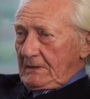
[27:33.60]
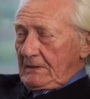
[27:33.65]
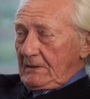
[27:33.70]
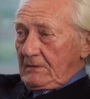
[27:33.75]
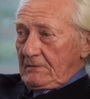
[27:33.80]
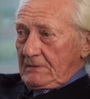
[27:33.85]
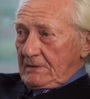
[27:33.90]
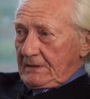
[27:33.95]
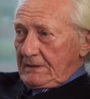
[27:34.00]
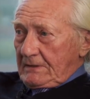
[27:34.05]

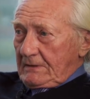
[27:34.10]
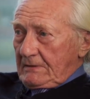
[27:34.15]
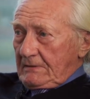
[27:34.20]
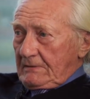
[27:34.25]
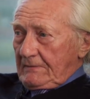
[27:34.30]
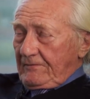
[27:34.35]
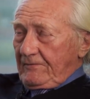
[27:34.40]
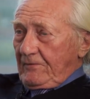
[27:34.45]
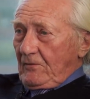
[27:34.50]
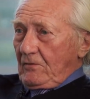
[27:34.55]

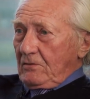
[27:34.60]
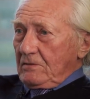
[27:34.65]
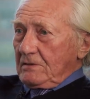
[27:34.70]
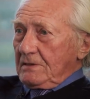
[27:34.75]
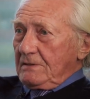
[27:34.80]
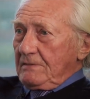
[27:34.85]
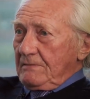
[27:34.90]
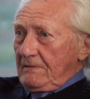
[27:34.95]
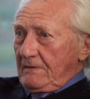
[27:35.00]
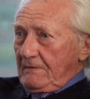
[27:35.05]
holding the
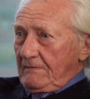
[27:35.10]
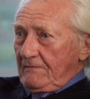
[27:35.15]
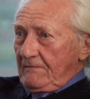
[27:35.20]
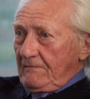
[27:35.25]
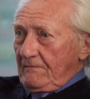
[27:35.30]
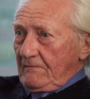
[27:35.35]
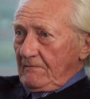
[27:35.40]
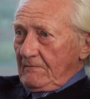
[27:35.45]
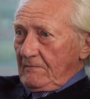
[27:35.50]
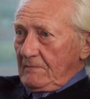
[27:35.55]
fort
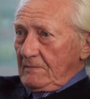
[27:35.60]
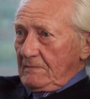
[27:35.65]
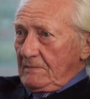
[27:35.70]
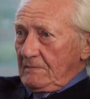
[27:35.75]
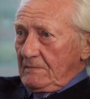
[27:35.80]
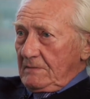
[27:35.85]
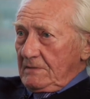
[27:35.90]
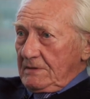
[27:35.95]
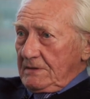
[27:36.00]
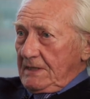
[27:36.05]
and
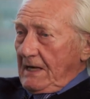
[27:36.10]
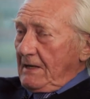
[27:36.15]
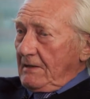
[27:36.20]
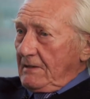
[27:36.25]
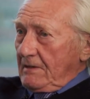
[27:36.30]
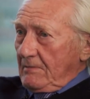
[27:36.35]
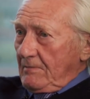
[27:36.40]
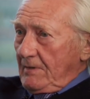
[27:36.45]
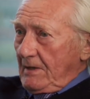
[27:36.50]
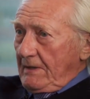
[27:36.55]

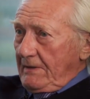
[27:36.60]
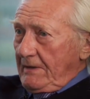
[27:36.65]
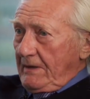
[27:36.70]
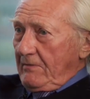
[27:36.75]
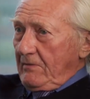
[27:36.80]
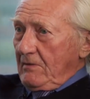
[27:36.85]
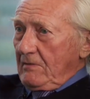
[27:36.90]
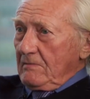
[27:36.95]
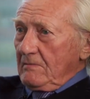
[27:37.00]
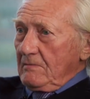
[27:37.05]
standing by
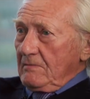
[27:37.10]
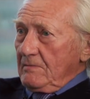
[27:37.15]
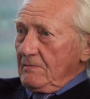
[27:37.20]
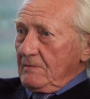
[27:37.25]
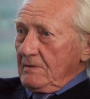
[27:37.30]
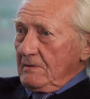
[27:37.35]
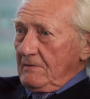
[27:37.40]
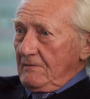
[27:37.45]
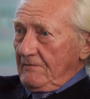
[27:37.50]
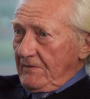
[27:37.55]
their
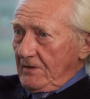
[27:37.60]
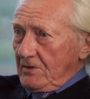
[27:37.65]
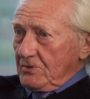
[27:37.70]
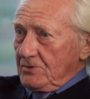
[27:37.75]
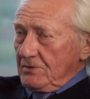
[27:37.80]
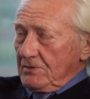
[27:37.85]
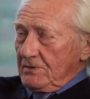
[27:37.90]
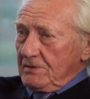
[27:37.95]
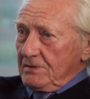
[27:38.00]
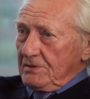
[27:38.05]
own
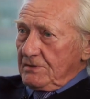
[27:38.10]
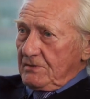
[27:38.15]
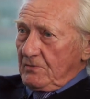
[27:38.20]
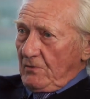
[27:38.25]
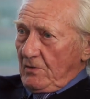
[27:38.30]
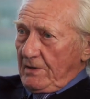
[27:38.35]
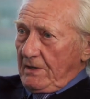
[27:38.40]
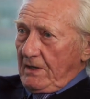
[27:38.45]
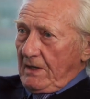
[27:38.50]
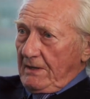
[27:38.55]
convictions as
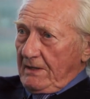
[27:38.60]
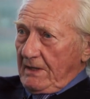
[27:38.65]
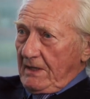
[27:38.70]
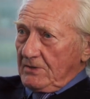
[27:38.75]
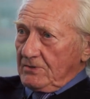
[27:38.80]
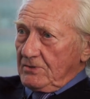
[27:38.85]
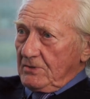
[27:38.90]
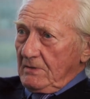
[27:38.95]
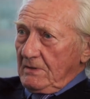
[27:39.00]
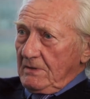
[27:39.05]
to what our
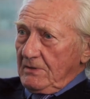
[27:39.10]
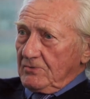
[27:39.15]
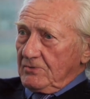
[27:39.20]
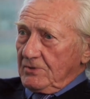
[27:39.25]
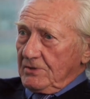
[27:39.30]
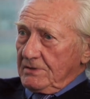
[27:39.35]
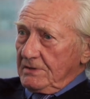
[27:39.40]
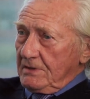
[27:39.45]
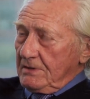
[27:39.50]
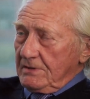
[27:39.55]
national
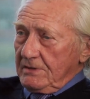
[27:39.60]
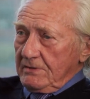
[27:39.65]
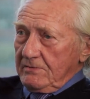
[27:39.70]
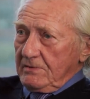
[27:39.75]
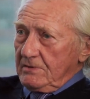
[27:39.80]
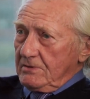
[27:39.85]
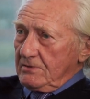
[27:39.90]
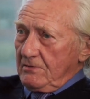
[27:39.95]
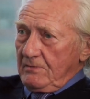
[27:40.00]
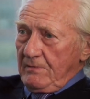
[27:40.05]
interest is, there
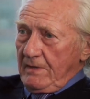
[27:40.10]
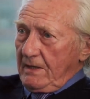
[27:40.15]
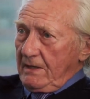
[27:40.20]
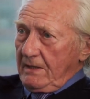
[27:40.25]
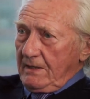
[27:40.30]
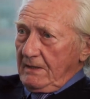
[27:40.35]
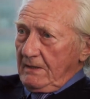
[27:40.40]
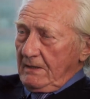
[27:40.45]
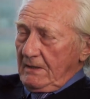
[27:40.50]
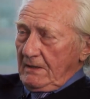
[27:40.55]
are too
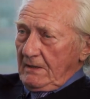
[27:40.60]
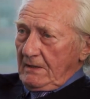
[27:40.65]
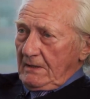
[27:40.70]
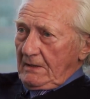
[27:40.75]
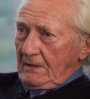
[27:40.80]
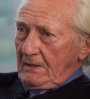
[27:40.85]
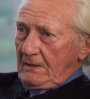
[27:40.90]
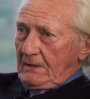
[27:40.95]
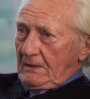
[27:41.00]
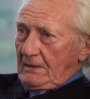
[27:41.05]
many
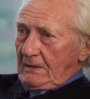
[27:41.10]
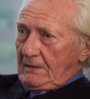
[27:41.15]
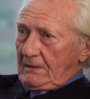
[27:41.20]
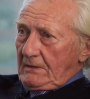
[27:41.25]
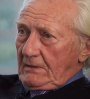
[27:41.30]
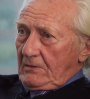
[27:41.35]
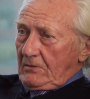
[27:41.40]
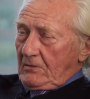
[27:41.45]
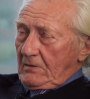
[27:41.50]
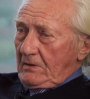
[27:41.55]

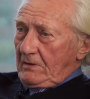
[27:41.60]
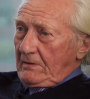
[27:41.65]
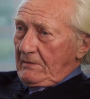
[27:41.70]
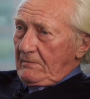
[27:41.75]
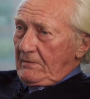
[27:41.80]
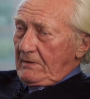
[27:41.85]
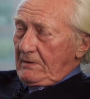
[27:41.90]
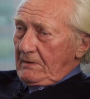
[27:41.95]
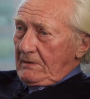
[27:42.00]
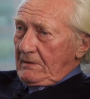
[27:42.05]
who
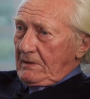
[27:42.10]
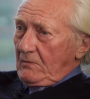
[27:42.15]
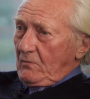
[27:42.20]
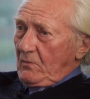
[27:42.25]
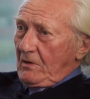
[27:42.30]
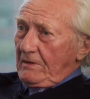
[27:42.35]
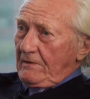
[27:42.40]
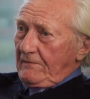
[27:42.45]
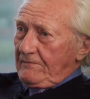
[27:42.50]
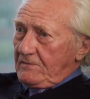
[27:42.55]
are
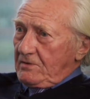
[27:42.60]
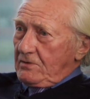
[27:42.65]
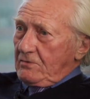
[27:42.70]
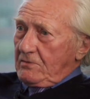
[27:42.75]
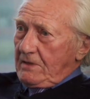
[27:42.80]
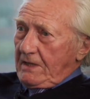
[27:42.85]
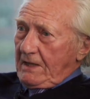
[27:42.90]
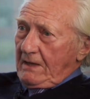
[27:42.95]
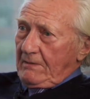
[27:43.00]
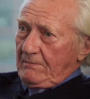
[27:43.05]
in one of
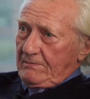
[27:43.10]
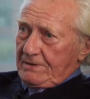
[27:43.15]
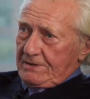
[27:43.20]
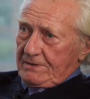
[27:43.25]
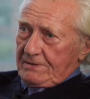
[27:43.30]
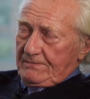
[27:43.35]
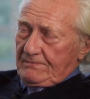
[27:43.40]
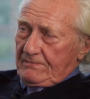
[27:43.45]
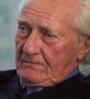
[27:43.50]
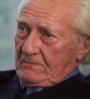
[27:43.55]
two
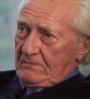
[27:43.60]
camps.